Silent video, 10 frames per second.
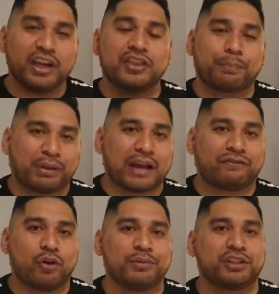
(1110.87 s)
in the
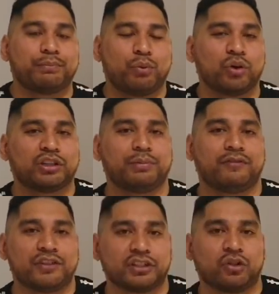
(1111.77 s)
platform is it important to be
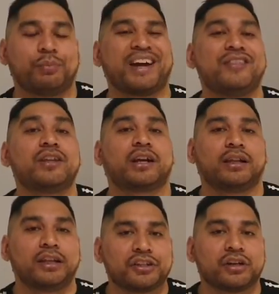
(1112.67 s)
physical, but in the
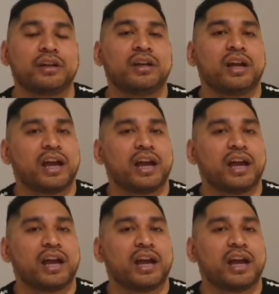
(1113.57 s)
collision.